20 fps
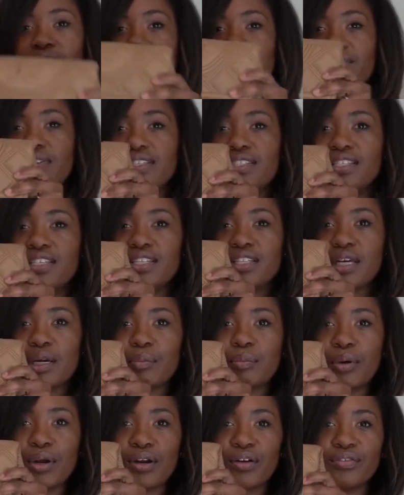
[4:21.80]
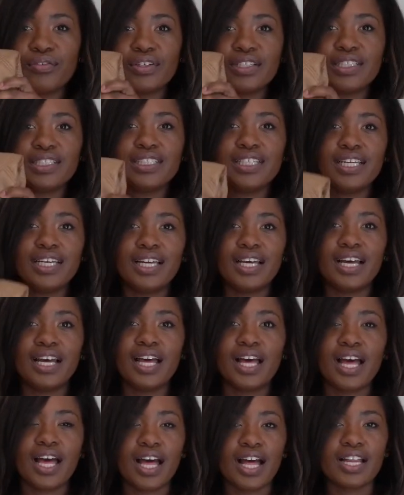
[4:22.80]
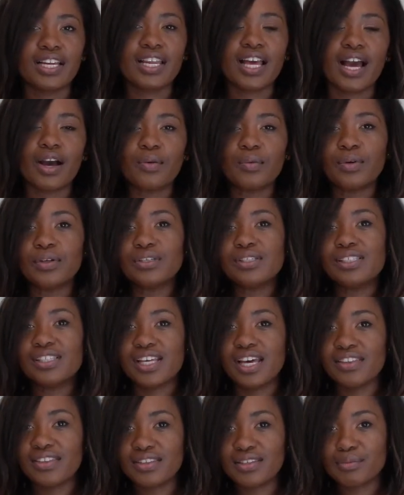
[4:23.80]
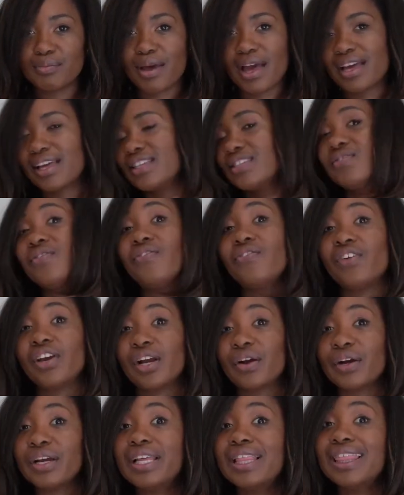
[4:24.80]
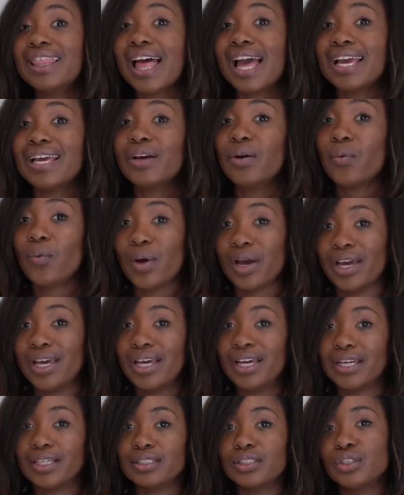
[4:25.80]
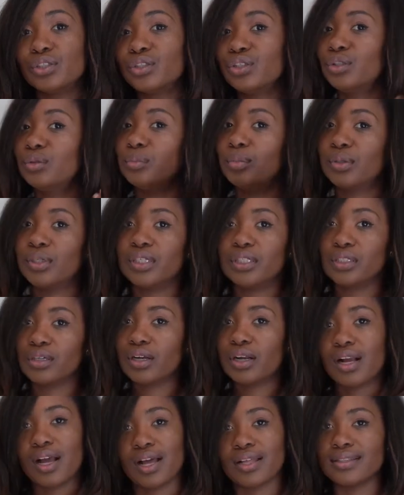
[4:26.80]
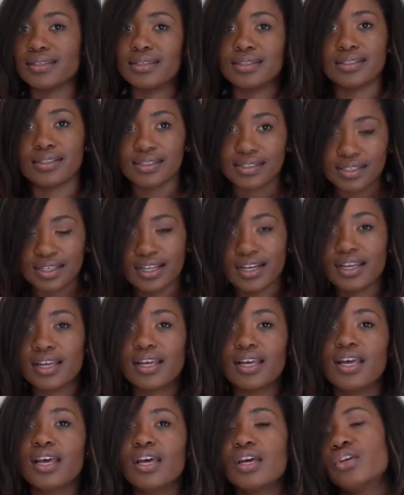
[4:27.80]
Fits in there perfectly. Now I will say this bag is very lightweight until you put your contents in it.